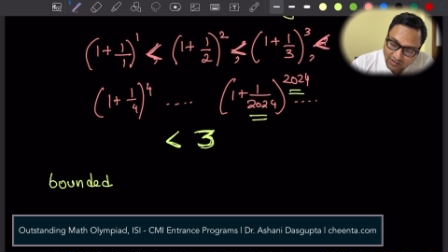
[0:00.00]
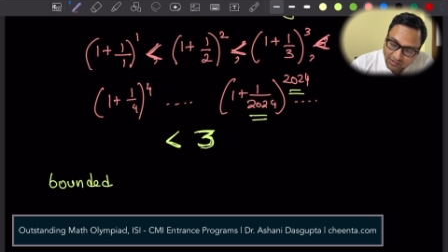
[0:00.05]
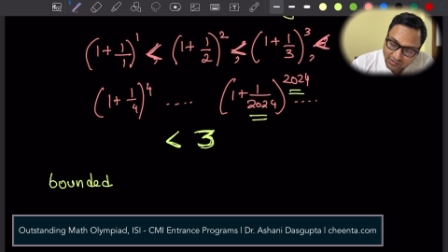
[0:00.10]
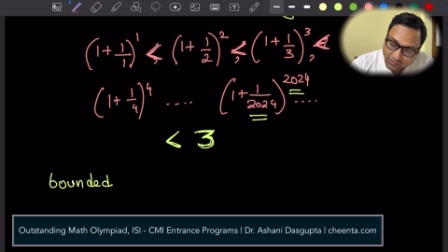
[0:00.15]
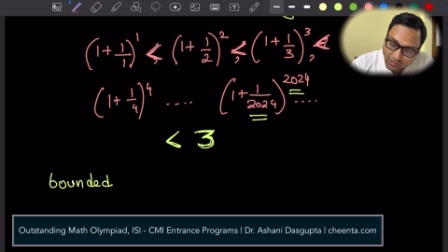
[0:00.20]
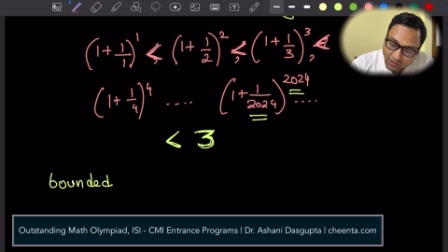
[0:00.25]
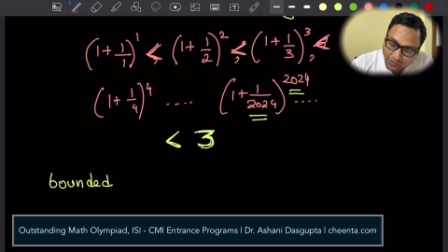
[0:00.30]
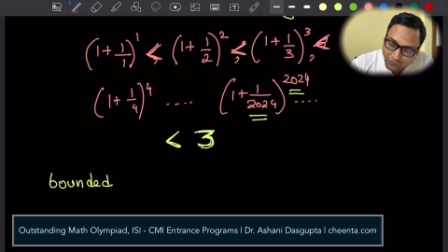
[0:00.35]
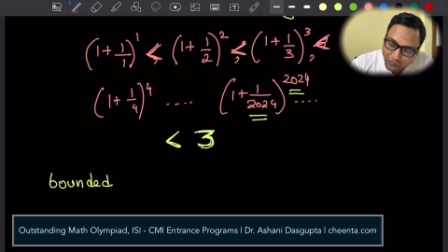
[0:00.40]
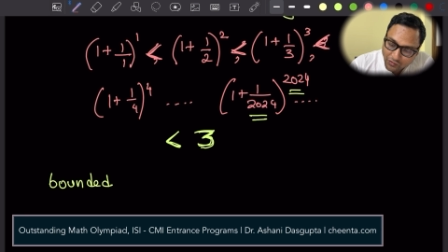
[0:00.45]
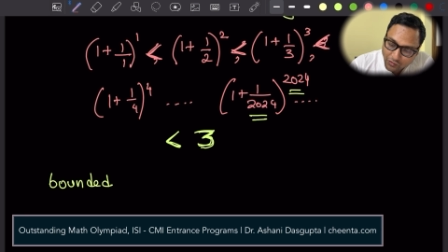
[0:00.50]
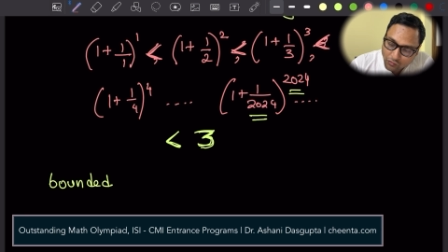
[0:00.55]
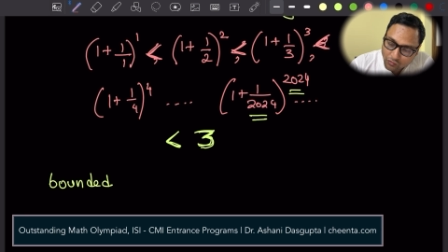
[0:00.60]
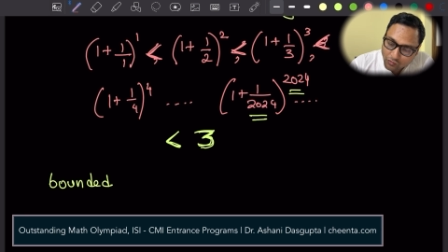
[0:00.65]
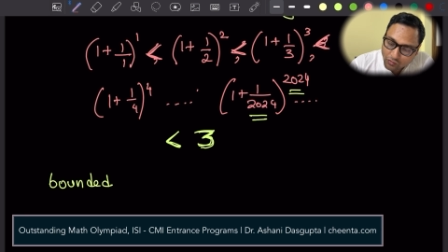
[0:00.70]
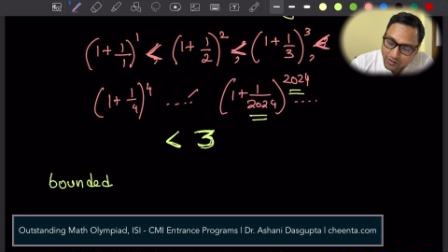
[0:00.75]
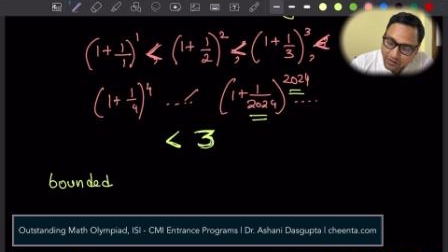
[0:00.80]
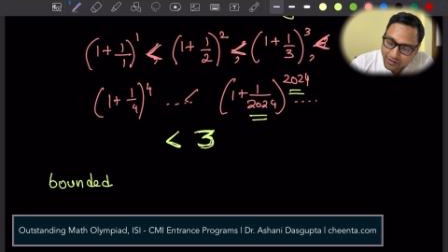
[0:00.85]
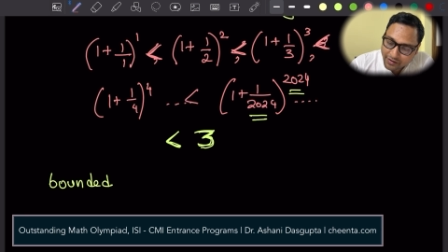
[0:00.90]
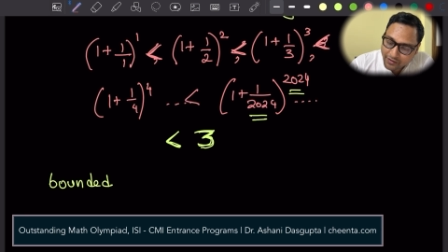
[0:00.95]
So if
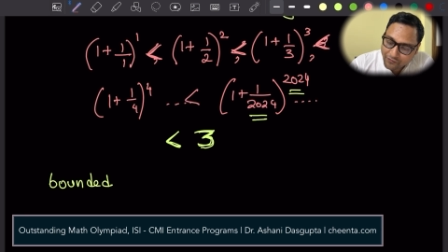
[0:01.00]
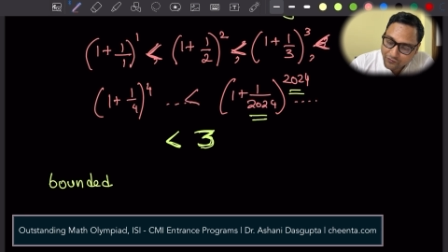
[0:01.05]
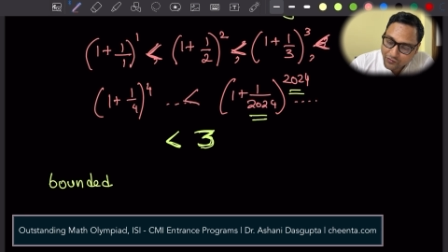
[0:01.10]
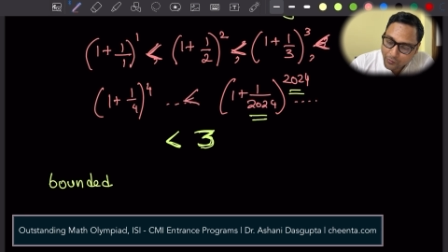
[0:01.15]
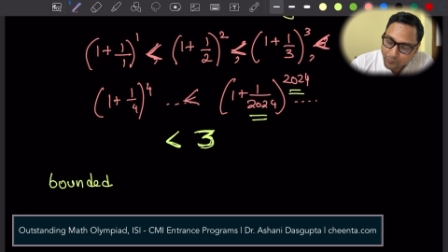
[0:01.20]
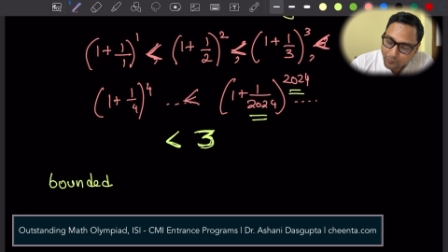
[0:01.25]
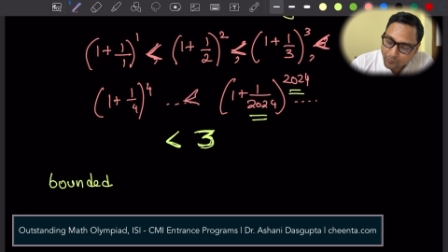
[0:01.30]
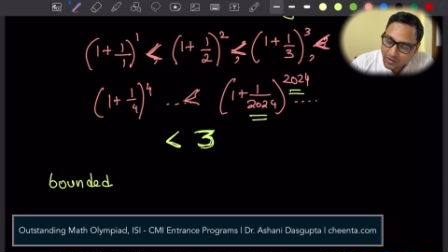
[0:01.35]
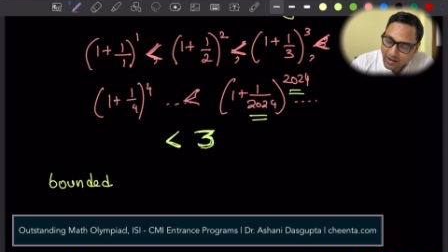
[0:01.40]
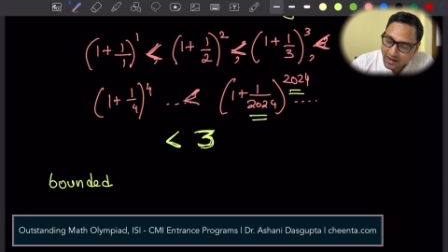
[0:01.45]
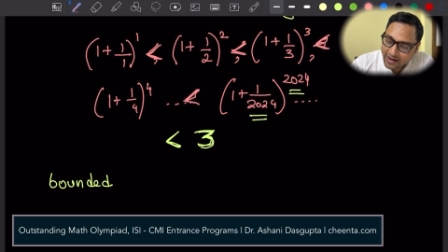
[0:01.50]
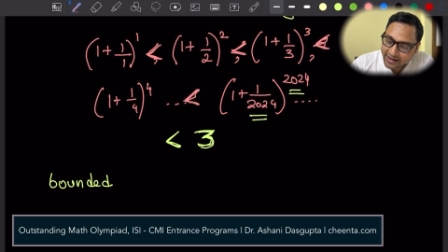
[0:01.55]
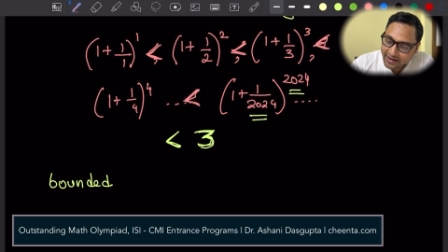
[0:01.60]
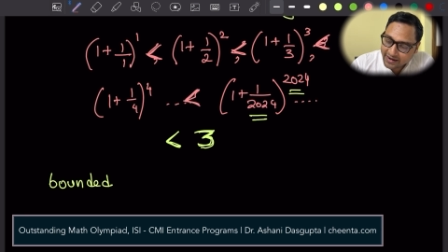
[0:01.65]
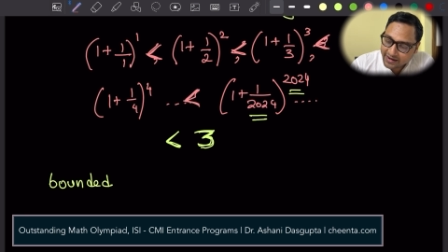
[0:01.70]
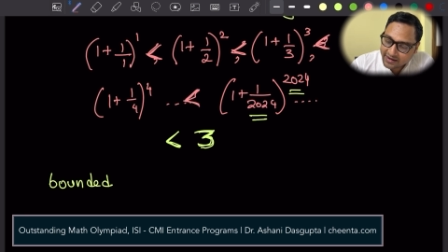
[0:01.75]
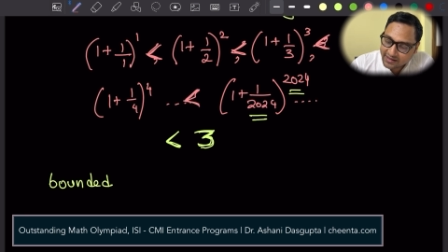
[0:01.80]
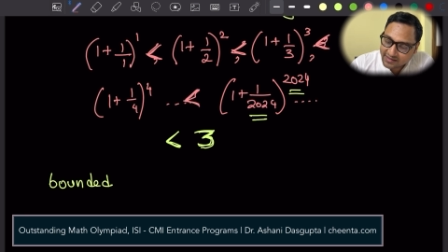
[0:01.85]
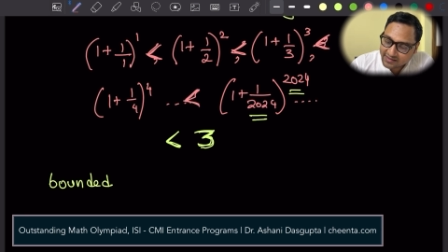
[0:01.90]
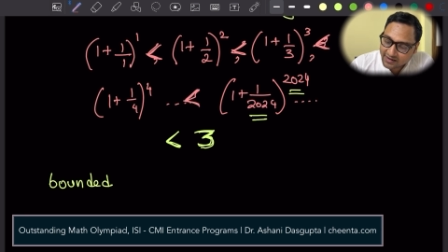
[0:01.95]
you plug
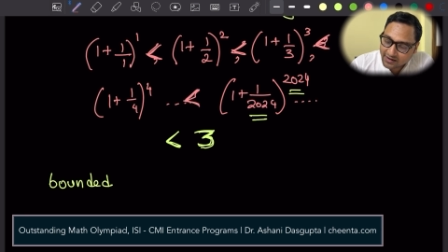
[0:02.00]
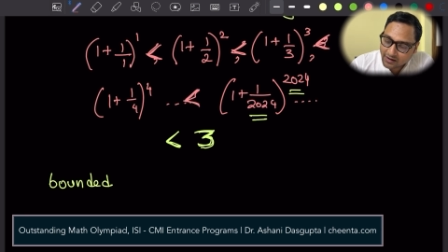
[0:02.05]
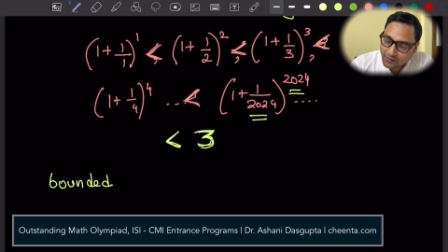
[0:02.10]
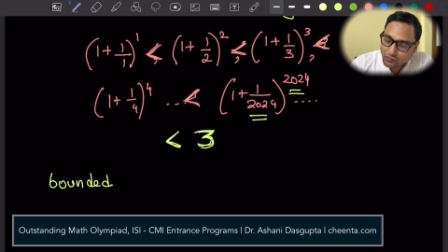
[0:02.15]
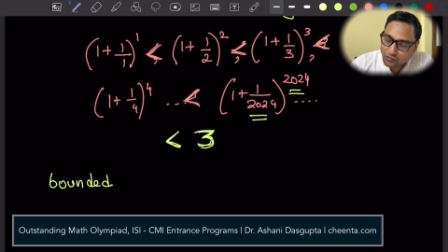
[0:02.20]
in, instead of